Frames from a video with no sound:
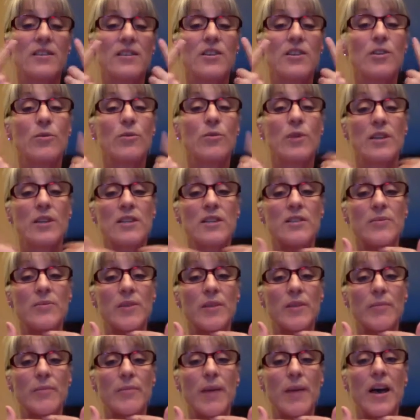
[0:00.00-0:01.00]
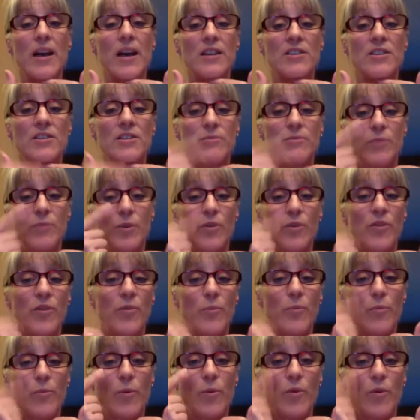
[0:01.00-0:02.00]
and you want it to be a match
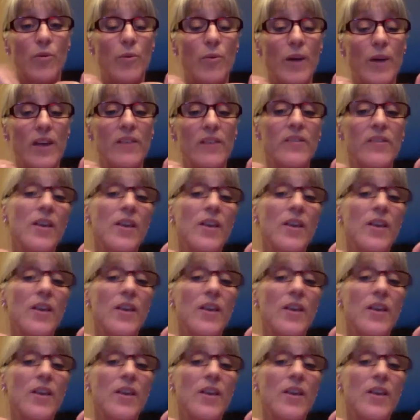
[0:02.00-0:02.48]
both ways.